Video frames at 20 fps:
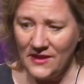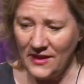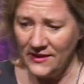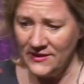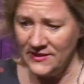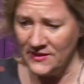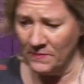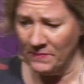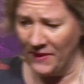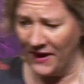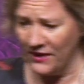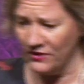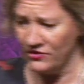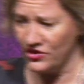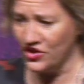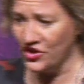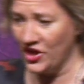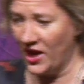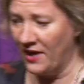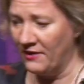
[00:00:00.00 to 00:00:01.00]
It's about
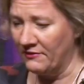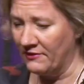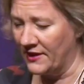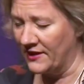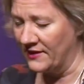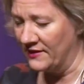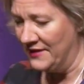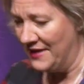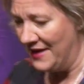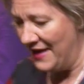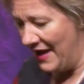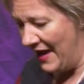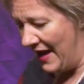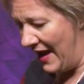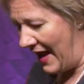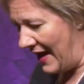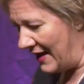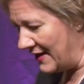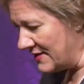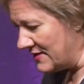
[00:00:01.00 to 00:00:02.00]
sharing.
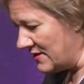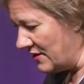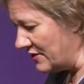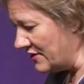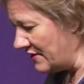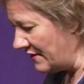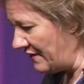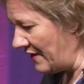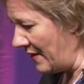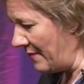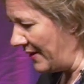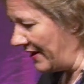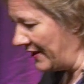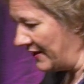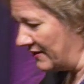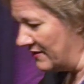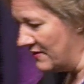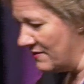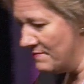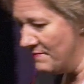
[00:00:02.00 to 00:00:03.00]
Alexander
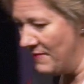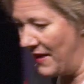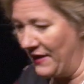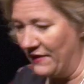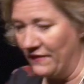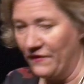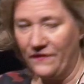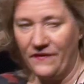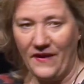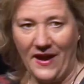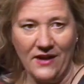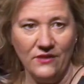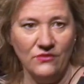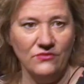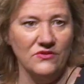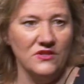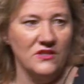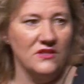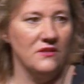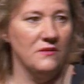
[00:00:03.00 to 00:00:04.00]
Fleming may have
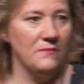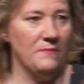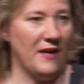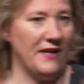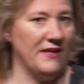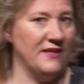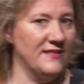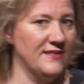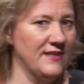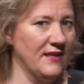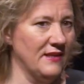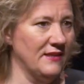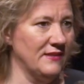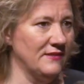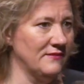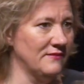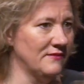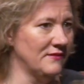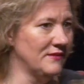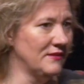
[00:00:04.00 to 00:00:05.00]
found
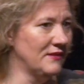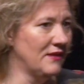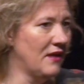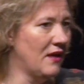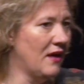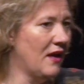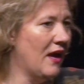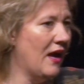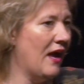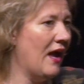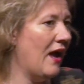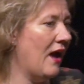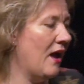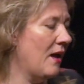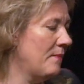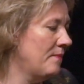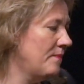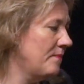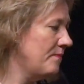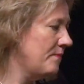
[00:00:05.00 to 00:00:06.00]
penicillin,
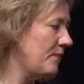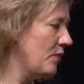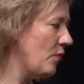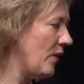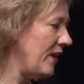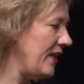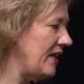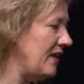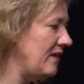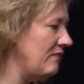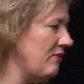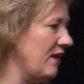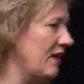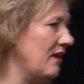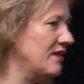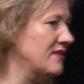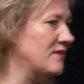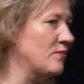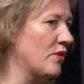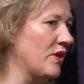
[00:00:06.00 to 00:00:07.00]
but when he
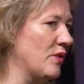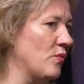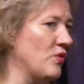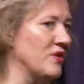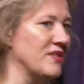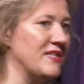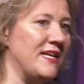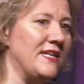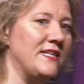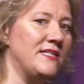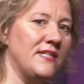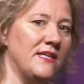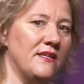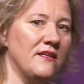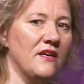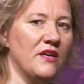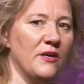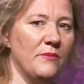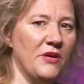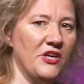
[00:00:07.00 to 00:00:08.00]
realized what it was, he
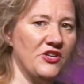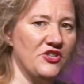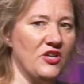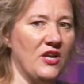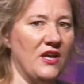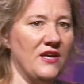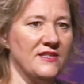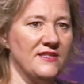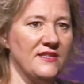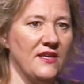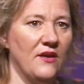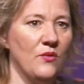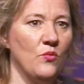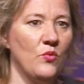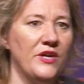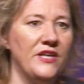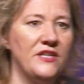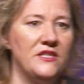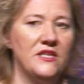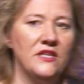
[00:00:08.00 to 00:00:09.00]
didn't commercialize it.
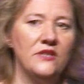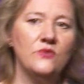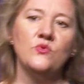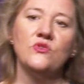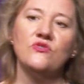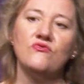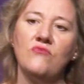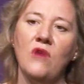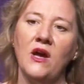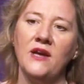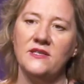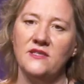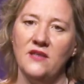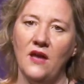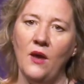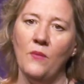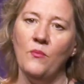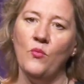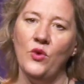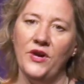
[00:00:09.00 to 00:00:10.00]
What he did was write
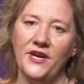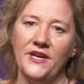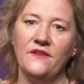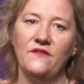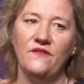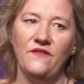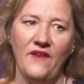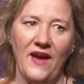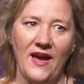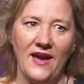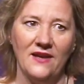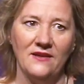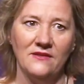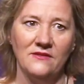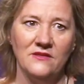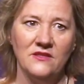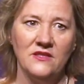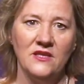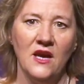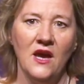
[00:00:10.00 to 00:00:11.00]
up what he'd
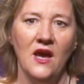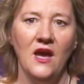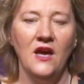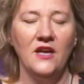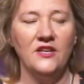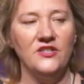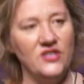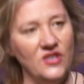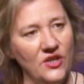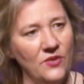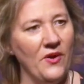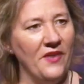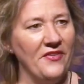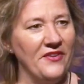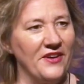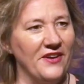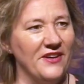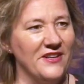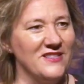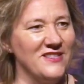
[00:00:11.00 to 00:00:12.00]
found, and 2 other
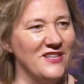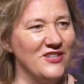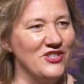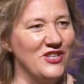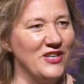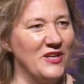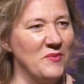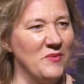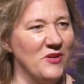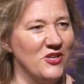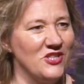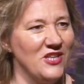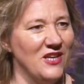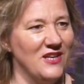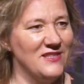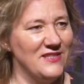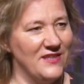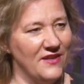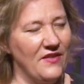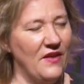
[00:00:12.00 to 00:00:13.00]
guys actually
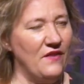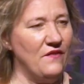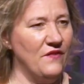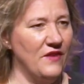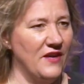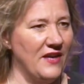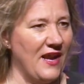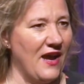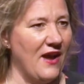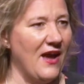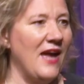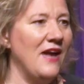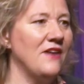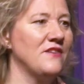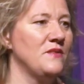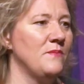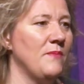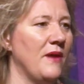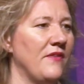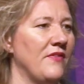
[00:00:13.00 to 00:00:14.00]
commercialized it. They figured out how
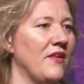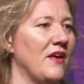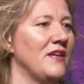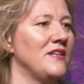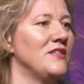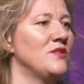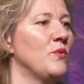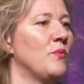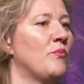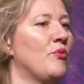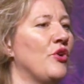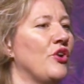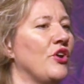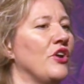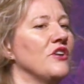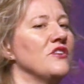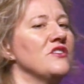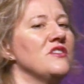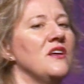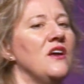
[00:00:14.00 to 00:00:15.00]
to make that into a
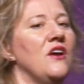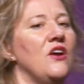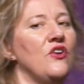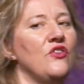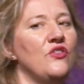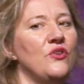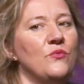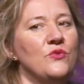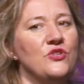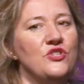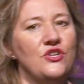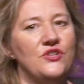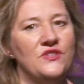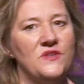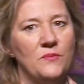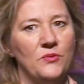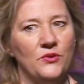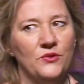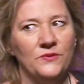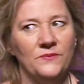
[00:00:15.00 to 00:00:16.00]
product that was
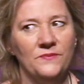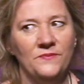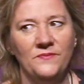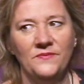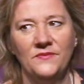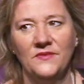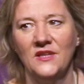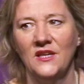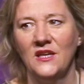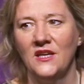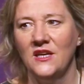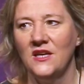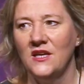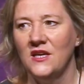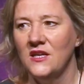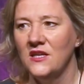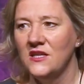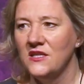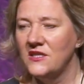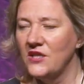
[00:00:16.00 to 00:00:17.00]
usable.
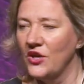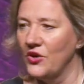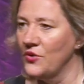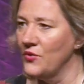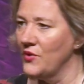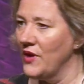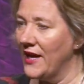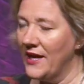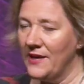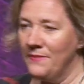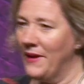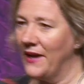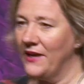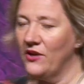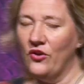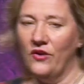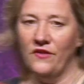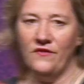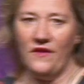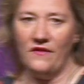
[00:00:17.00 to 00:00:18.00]
So he may
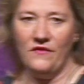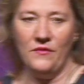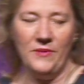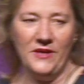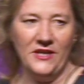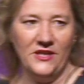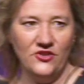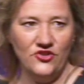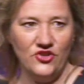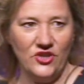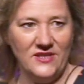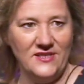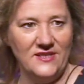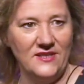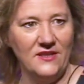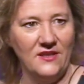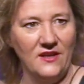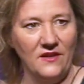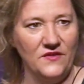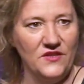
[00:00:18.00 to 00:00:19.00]
not have ever been
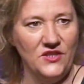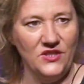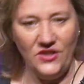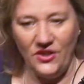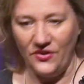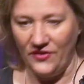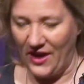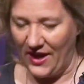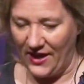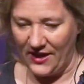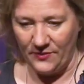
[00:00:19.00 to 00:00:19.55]
interested enough to do that.